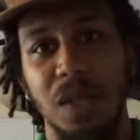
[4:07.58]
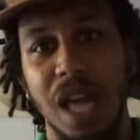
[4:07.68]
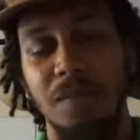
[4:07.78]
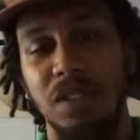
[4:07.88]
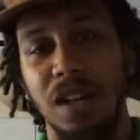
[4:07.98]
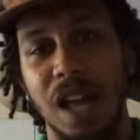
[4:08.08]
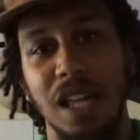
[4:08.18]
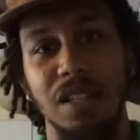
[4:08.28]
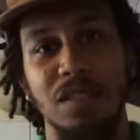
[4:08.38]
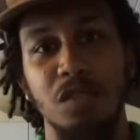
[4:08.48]
after
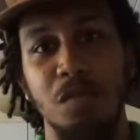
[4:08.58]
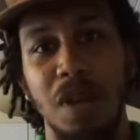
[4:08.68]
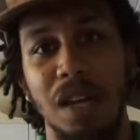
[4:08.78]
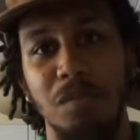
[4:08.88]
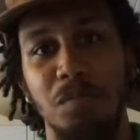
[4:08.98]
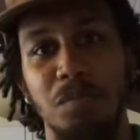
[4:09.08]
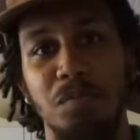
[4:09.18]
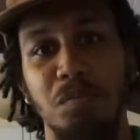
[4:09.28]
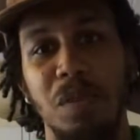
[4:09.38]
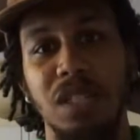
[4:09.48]
I do my
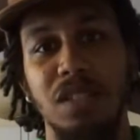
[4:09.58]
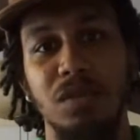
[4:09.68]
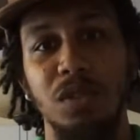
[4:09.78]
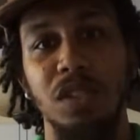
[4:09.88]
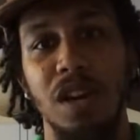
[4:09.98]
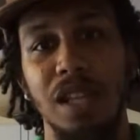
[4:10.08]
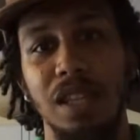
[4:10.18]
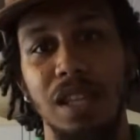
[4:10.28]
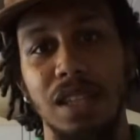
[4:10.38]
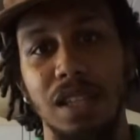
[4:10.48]
mental
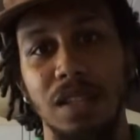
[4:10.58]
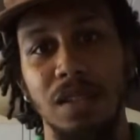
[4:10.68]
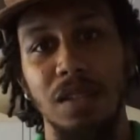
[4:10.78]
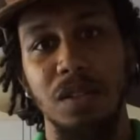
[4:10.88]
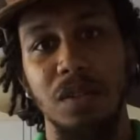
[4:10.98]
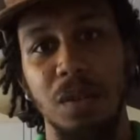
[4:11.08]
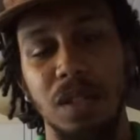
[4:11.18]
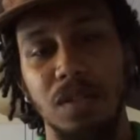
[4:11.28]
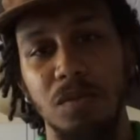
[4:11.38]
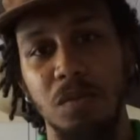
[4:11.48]
training and
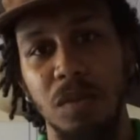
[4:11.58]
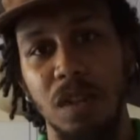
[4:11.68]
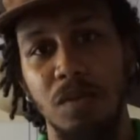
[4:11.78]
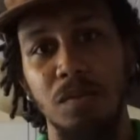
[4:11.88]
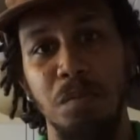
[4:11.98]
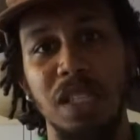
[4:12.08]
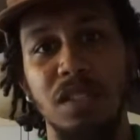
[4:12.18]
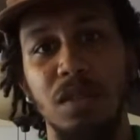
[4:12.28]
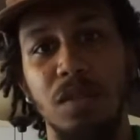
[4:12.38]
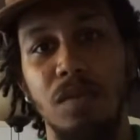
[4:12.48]

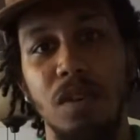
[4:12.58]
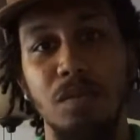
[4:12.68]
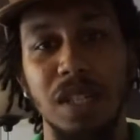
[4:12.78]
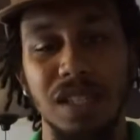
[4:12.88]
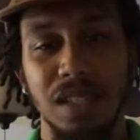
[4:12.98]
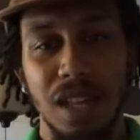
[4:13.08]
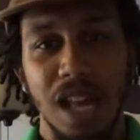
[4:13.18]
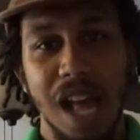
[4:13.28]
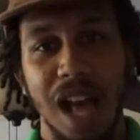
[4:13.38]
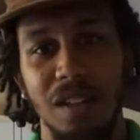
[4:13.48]
mental aerobics,
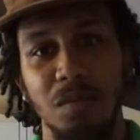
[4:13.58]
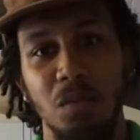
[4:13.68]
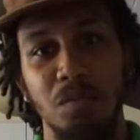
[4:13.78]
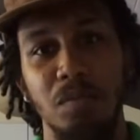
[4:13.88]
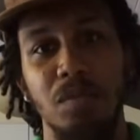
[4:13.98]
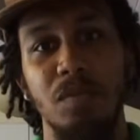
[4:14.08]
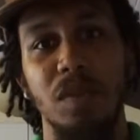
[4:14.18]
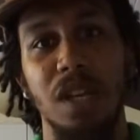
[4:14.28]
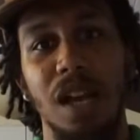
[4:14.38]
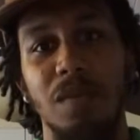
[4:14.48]

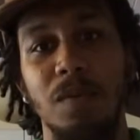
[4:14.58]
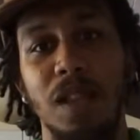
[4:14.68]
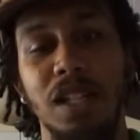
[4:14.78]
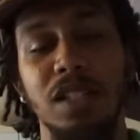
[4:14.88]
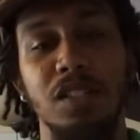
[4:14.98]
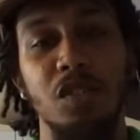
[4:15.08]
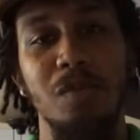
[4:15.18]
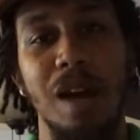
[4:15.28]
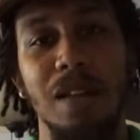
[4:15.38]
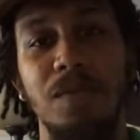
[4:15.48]
I later do
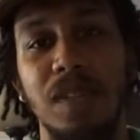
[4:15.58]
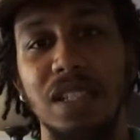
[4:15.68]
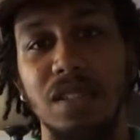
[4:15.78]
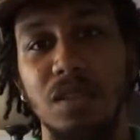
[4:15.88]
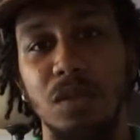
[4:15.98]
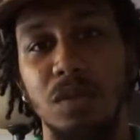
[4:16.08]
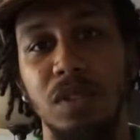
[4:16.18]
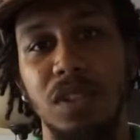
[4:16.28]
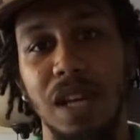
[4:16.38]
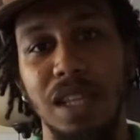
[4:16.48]
my physical
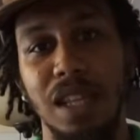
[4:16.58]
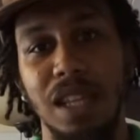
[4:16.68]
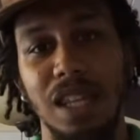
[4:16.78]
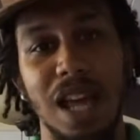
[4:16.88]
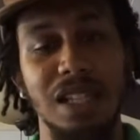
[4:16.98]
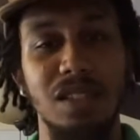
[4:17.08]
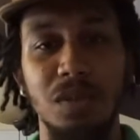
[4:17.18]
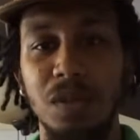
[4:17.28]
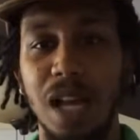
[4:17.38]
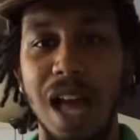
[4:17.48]
training, and
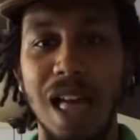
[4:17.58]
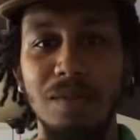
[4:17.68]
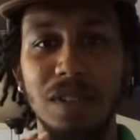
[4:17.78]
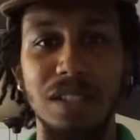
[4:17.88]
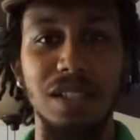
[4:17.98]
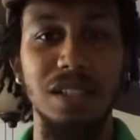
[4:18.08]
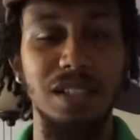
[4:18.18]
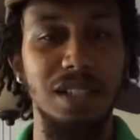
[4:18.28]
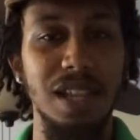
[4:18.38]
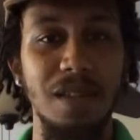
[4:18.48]
I have a
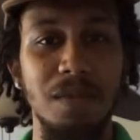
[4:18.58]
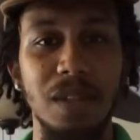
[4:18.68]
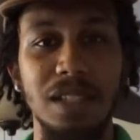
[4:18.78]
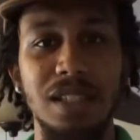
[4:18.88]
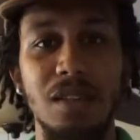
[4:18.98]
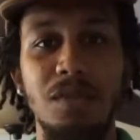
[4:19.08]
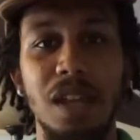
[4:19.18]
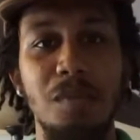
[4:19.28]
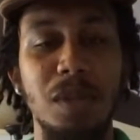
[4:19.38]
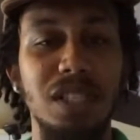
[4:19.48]
set
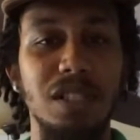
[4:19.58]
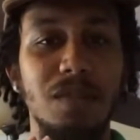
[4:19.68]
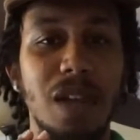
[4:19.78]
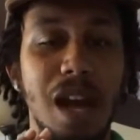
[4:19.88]
self-image of